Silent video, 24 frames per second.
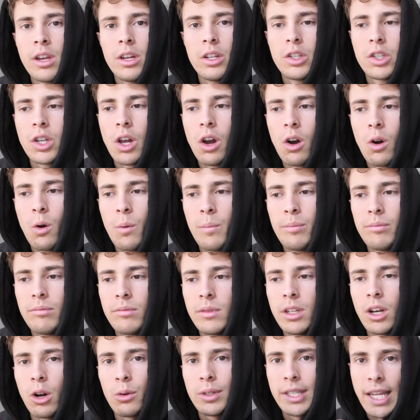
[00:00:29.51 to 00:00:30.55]
So,
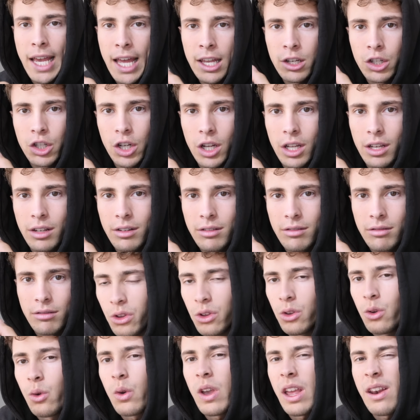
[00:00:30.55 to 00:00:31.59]
tension,
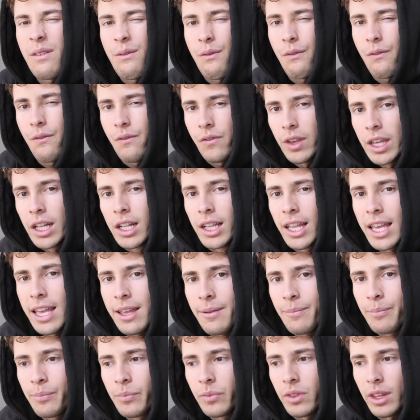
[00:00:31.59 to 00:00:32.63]
you can feel
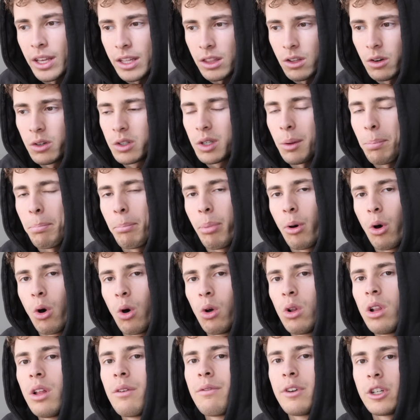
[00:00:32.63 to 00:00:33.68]
it. Like there's a
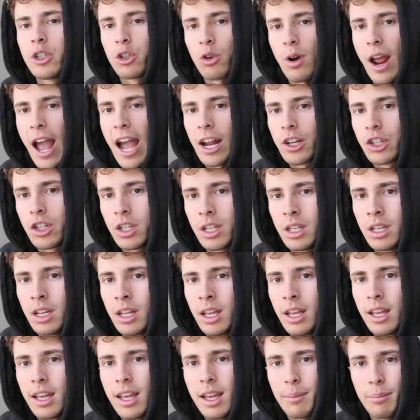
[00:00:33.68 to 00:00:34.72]
pull of
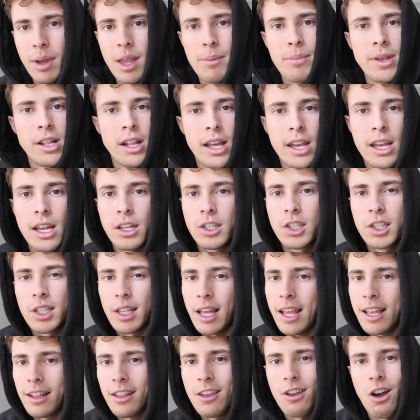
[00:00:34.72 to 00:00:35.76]
attraction, maybe like a
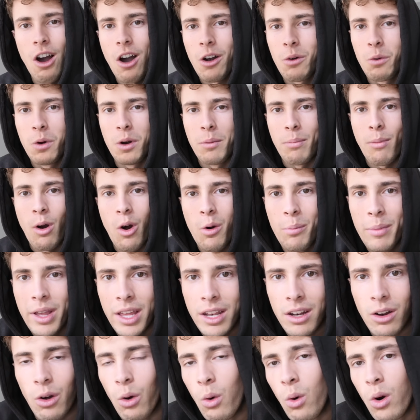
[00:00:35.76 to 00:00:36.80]
slightly awkward
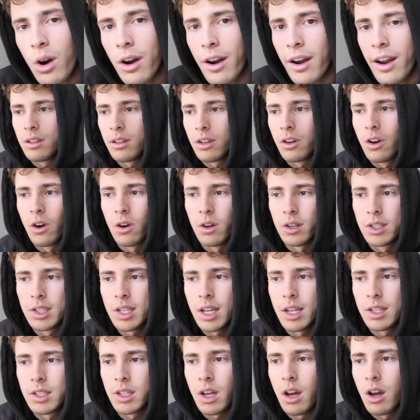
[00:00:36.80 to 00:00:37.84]
moment, or the girl
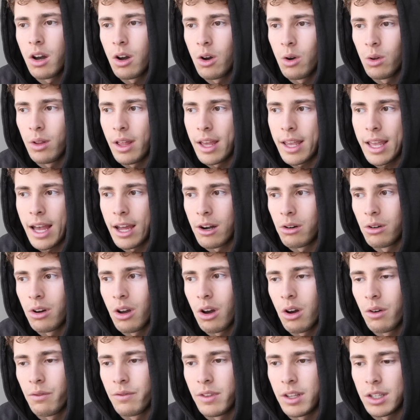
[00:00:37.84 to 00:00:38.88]
says, oh, like, I don't
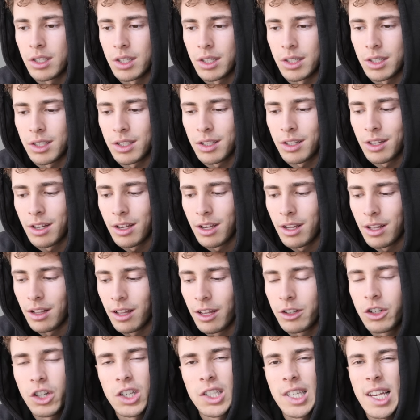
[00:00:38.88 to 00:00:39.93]
know if this is,
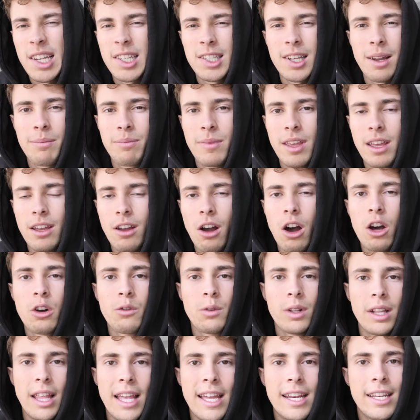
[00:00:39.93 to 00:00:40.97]
like she says something
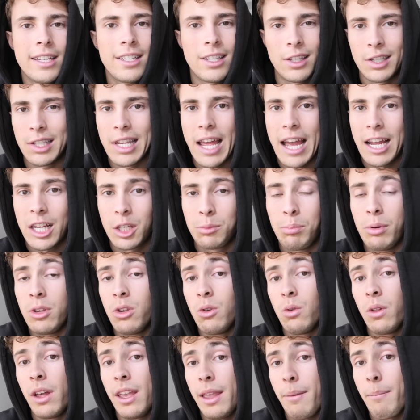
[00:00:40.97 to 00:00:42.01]
unrelated to sex, but
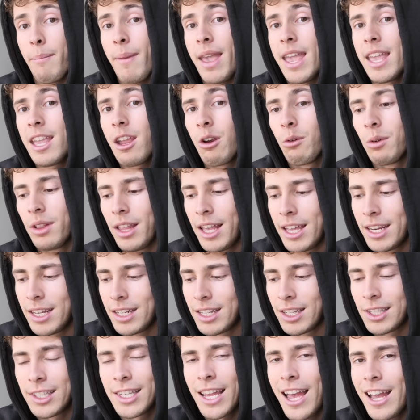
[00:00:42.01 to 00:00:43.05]
you like make it
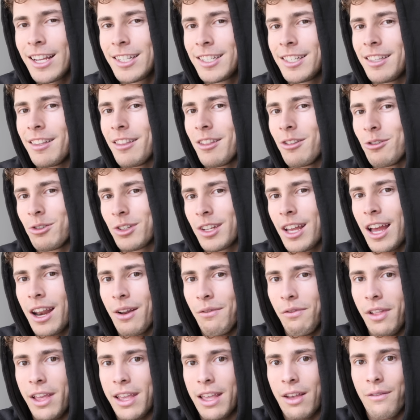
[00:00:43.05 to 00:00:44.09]
related to sex. And there's kind
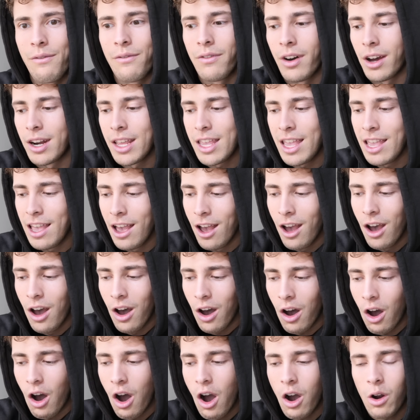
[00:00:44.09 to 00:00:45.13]
of like a funny,
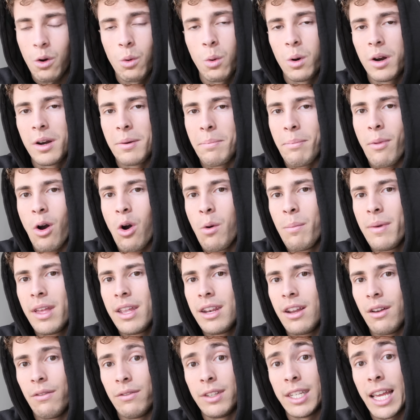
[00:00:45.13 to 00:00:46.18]
awkward
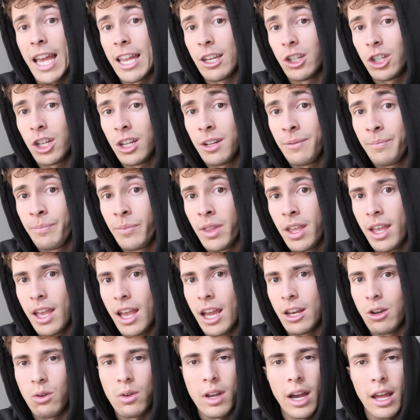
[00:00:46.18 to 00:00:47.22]
moment of tension.
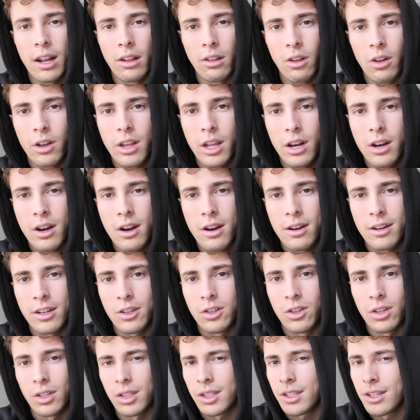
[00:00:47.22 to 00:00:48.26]
And you kind of look at her and
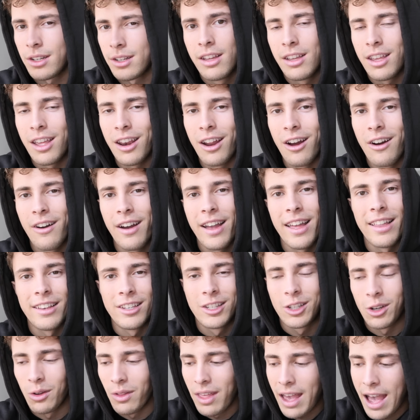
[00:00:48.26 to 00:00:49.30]
it's just, and
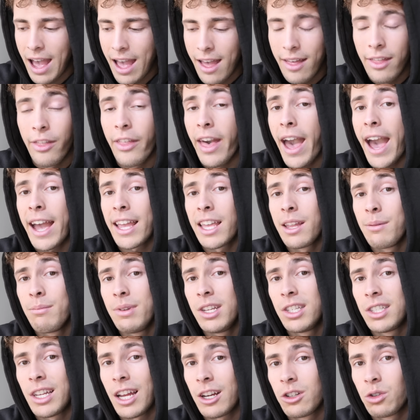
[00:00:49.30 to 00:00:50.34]
so that can
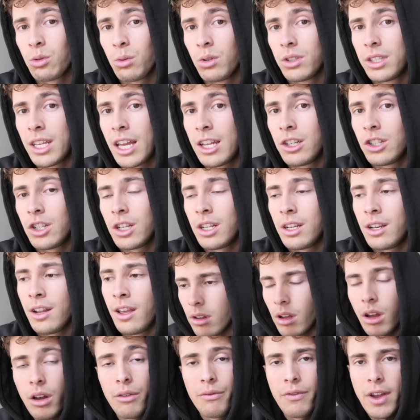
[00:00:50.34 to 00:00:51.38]
be sexual
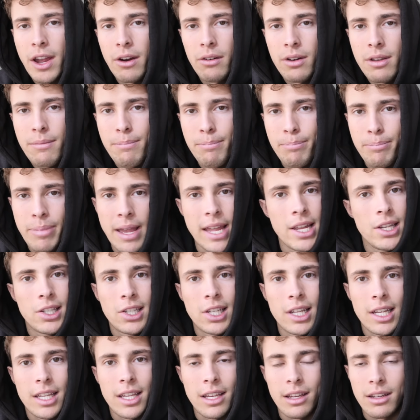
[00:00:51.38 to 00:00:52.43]
tension. A very
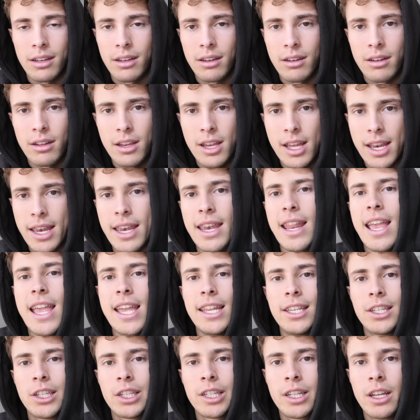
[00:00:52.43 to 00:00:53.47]
basic and
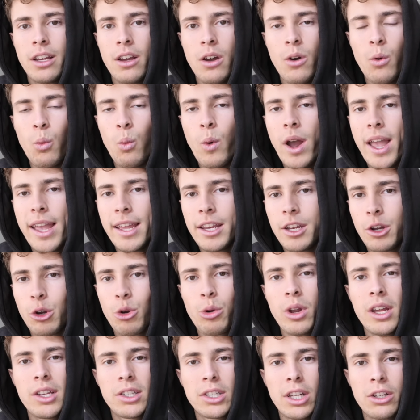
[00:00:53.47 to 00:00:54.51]
innate way to
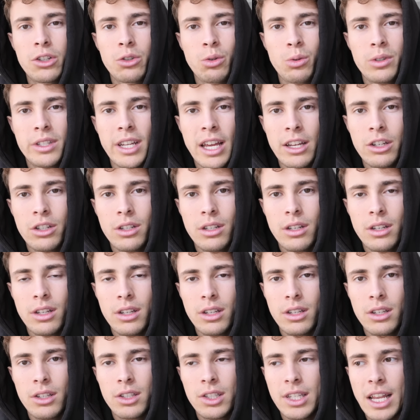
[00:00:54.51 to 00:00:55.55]
create sensual
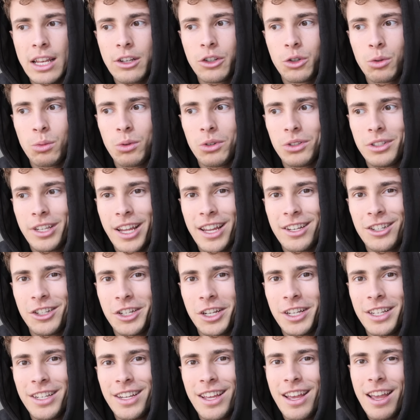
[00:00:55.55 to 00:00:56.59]

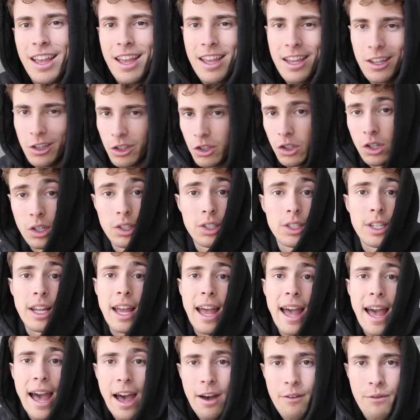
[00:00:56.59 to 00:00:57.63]
tension is just to
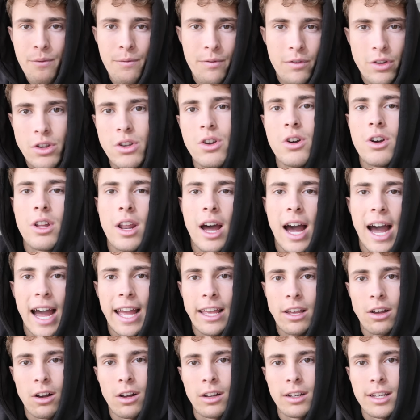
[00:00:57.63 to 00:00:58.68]
have good
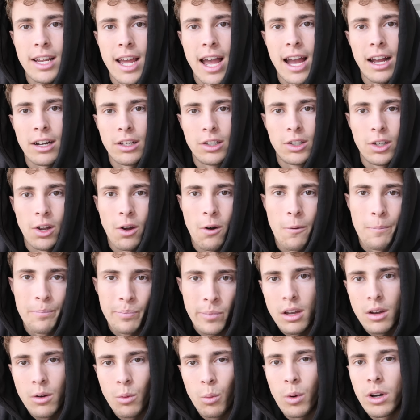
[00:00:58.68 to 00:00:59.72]
eye contact. So
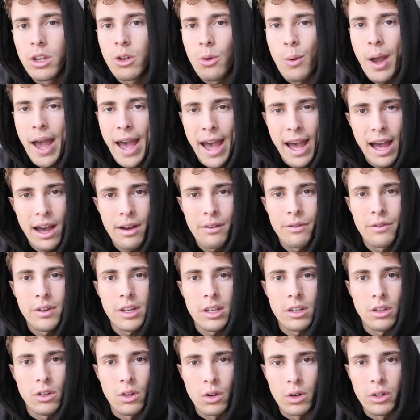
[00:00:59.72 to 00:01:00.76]
when you
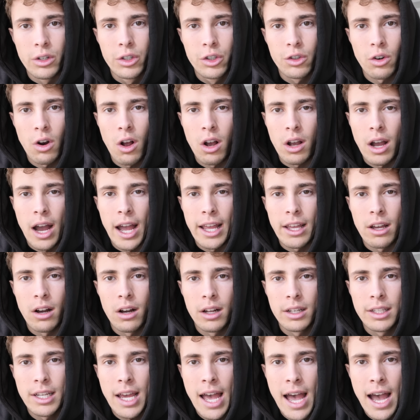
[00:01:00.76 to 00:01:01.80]
have good, strong eye
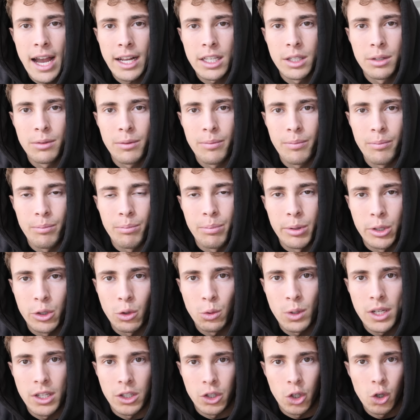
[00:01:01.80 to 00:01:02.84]
contact
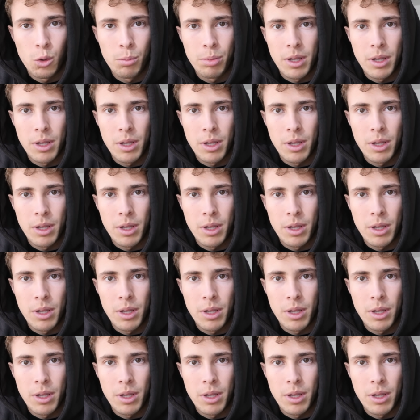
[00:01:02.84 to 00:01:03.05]
between two